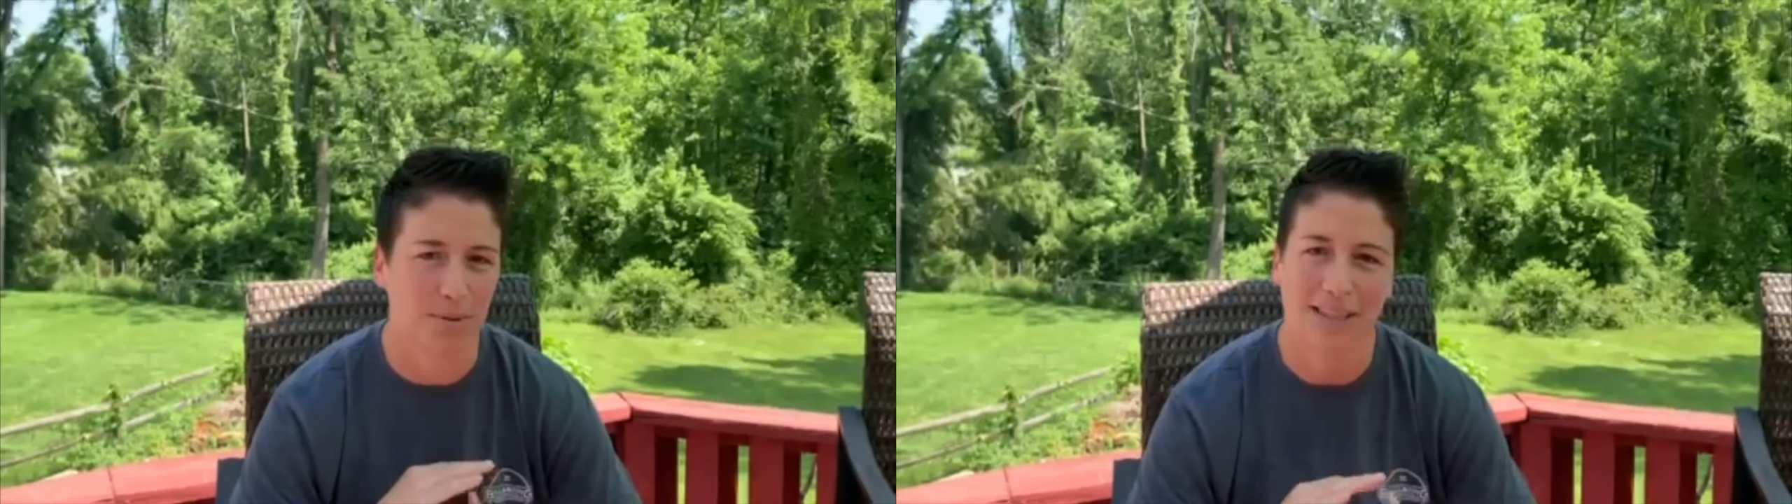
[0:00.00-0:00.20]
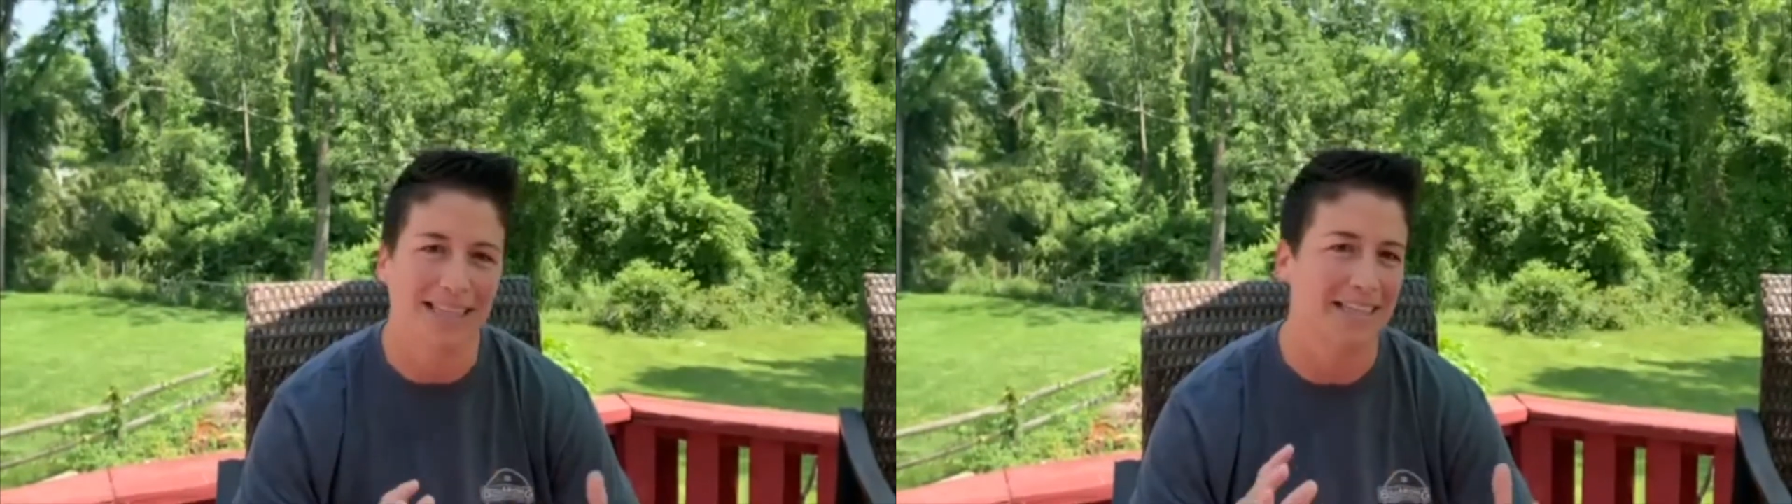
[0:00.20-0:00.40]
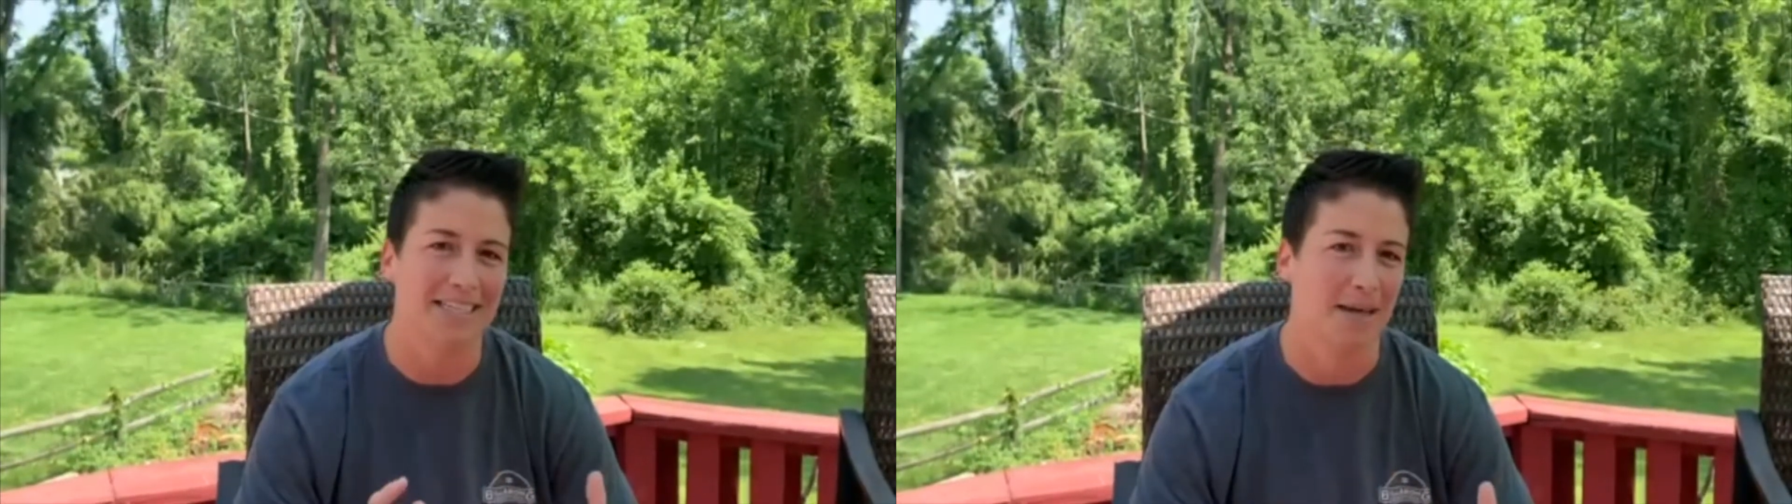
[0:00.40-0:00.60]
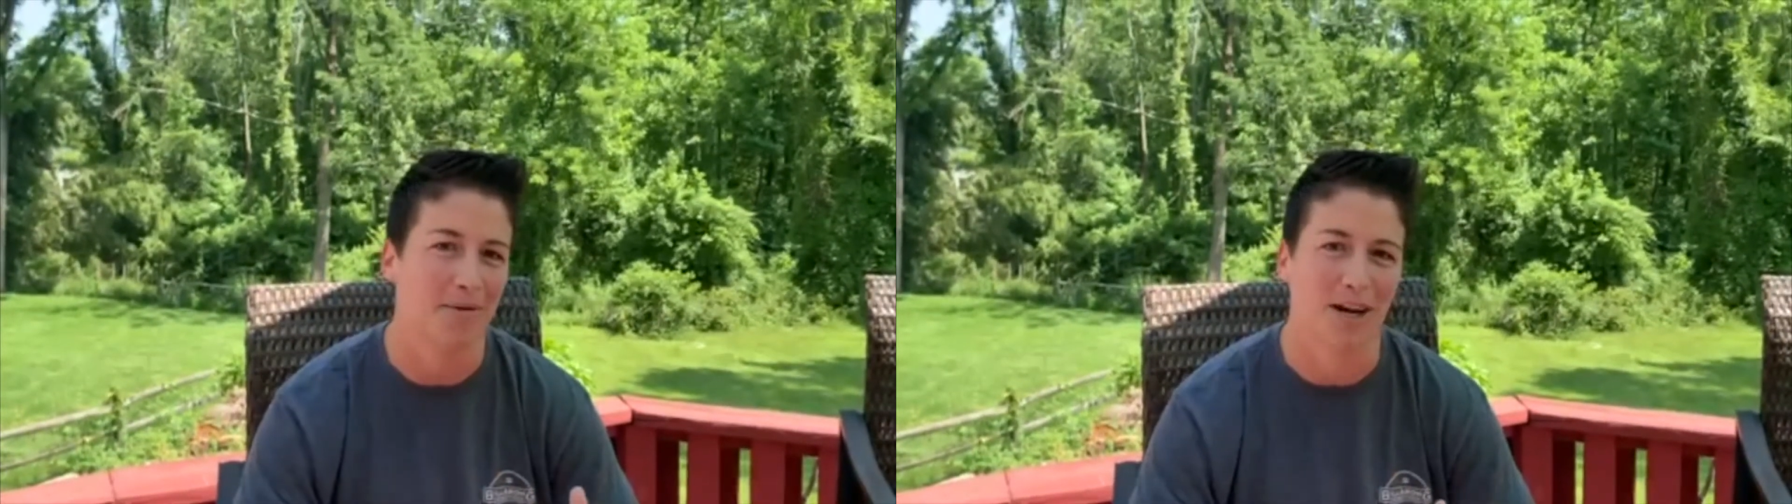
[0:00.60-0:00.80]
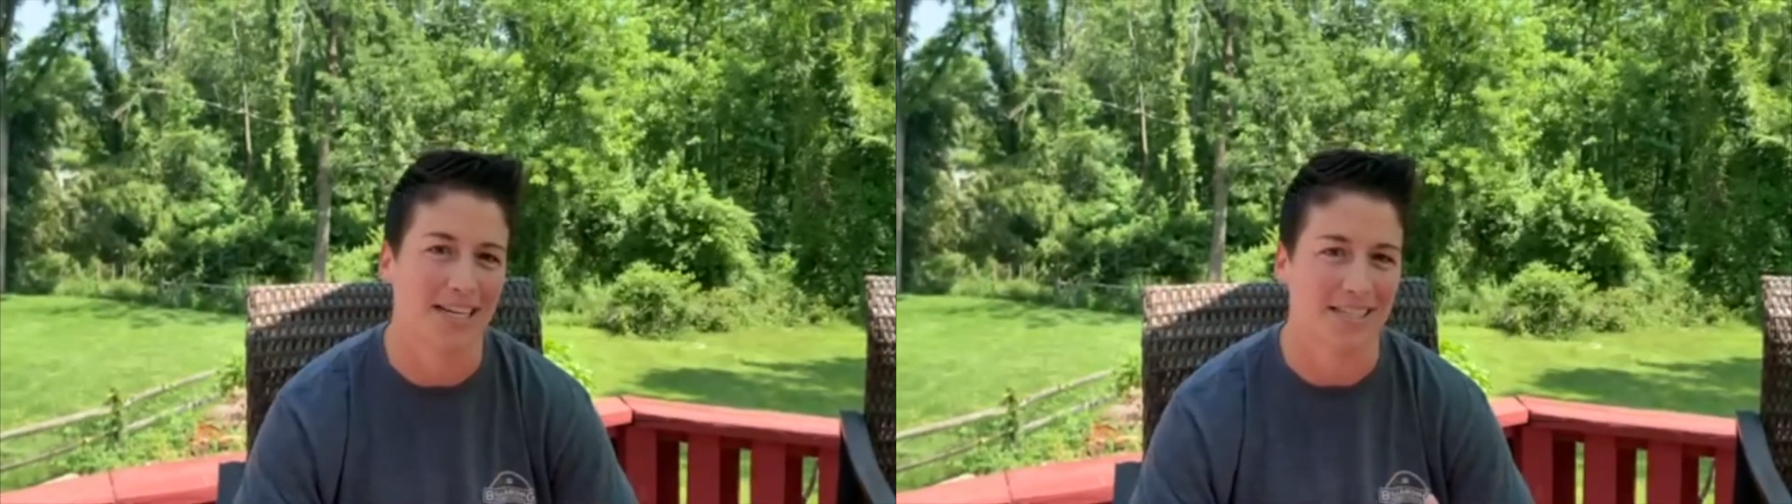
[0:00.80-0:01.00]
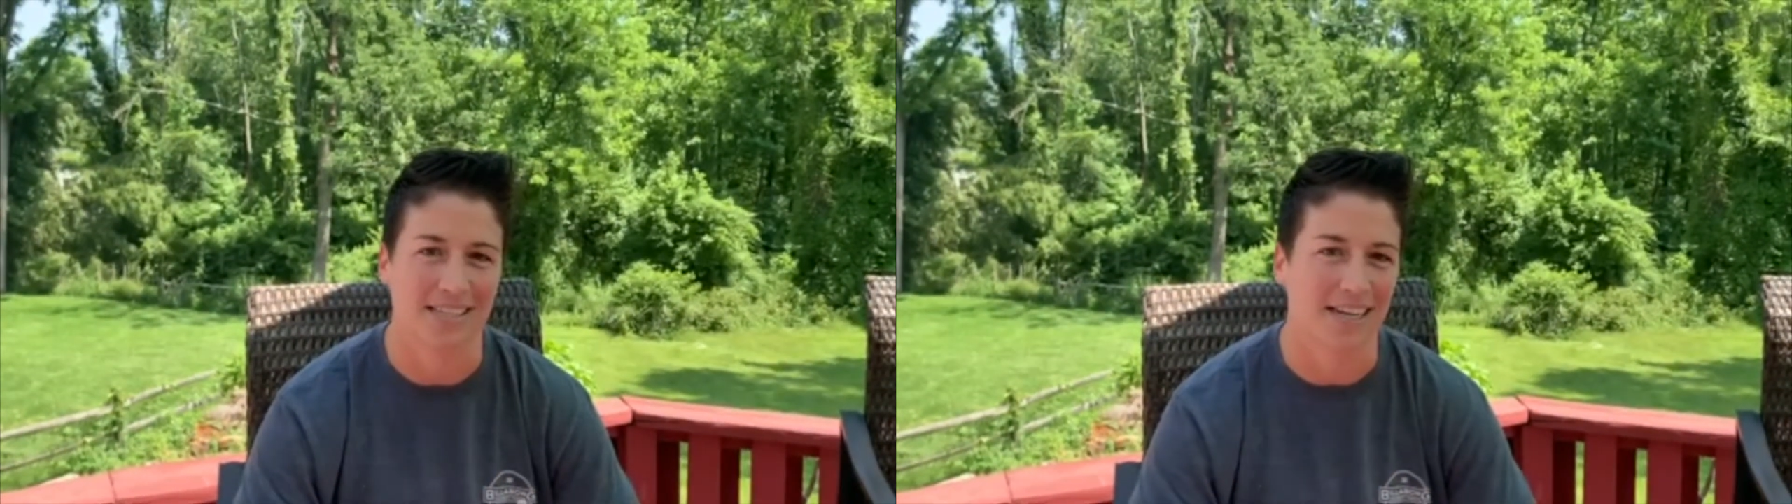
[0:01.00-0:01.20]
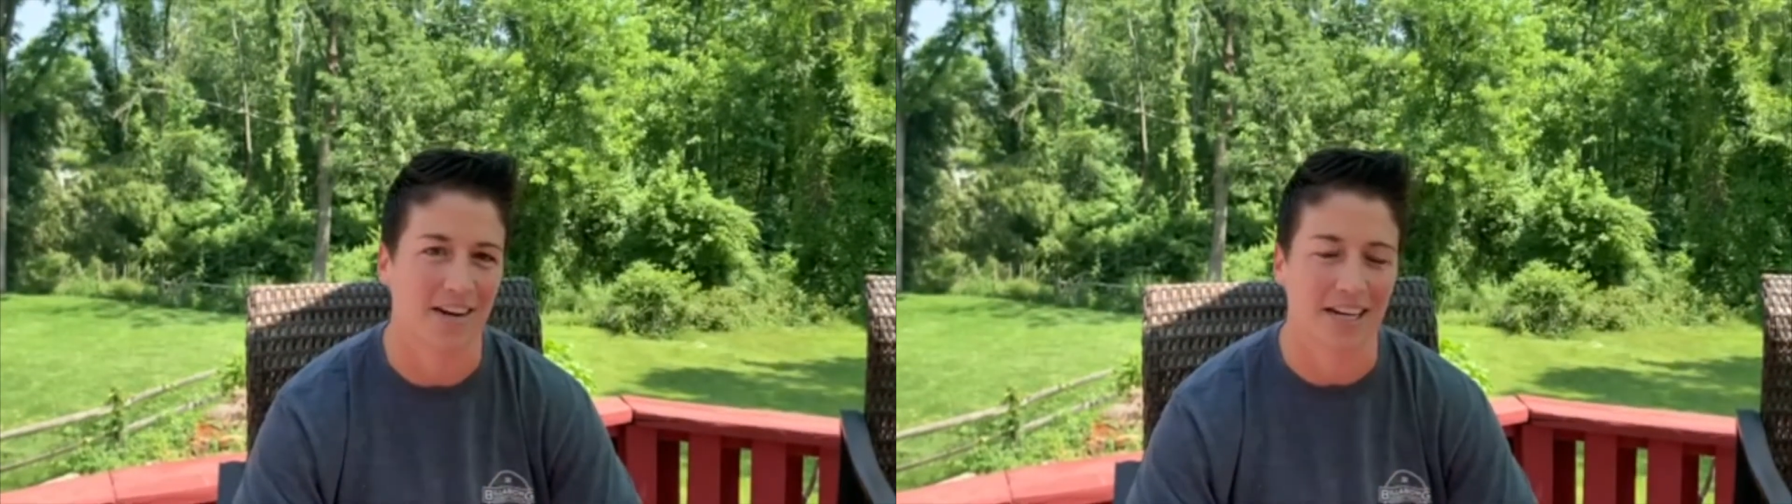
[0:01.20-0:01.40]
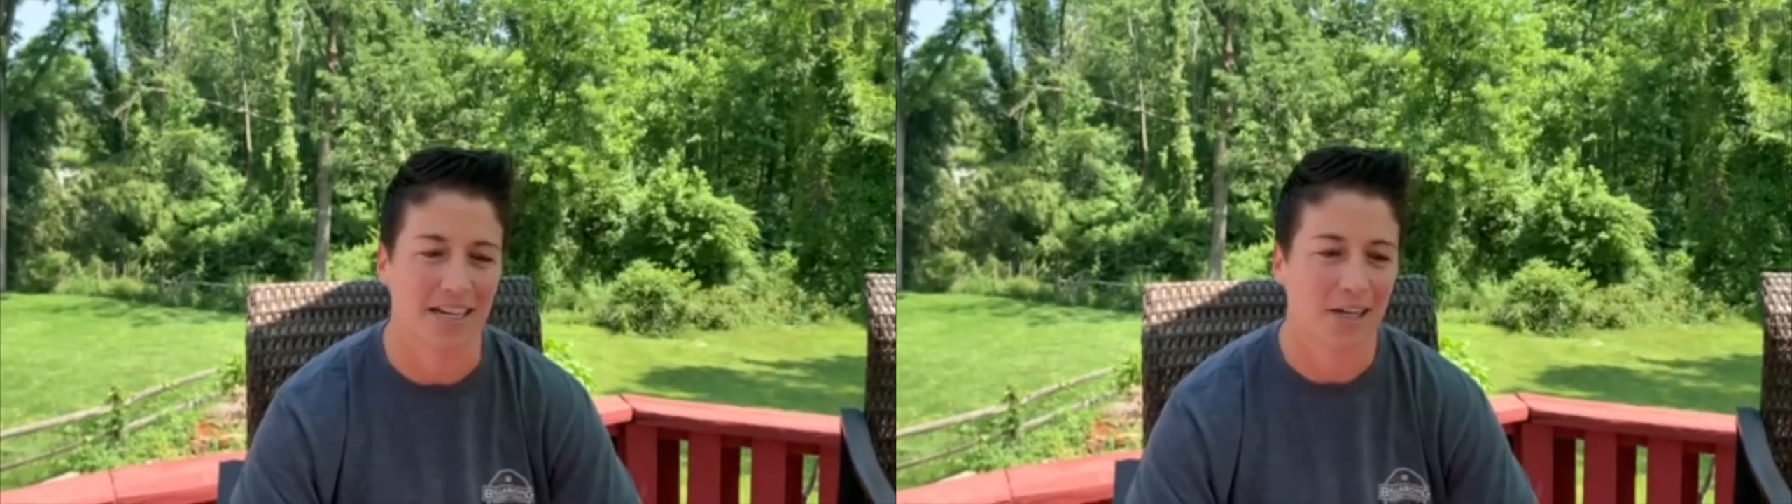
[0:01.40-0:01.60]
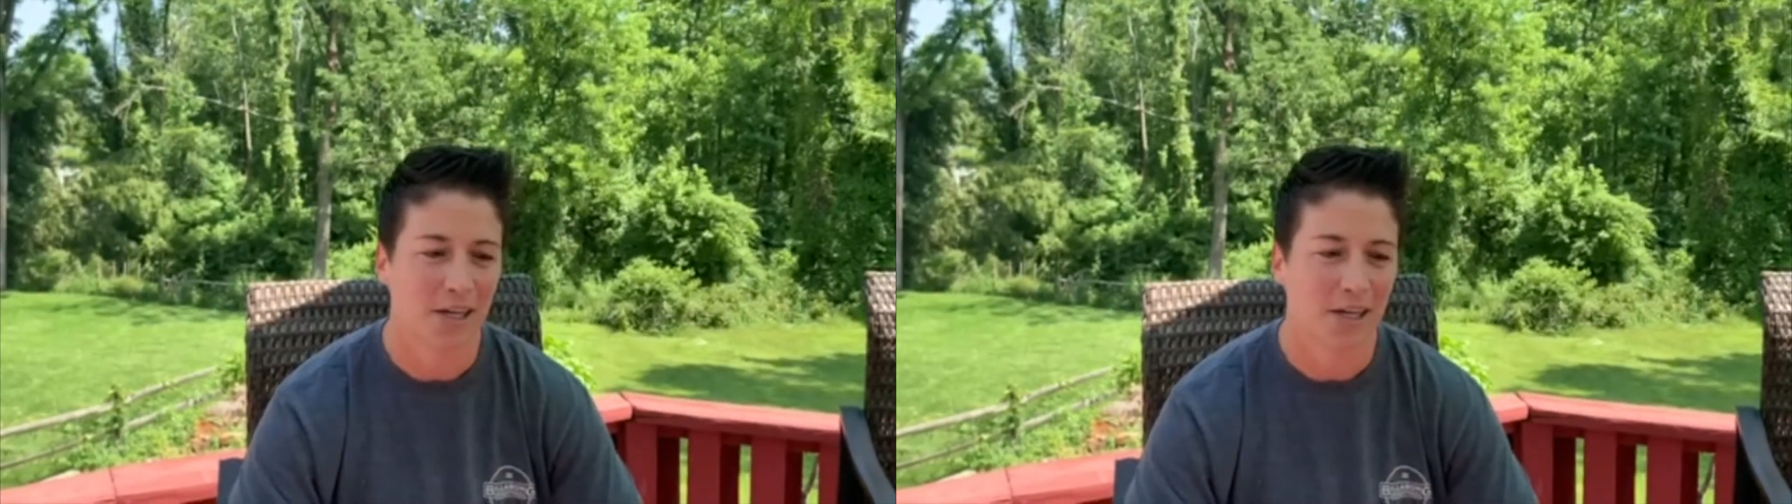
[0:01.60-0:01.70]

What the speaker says: completely summarizes Larry,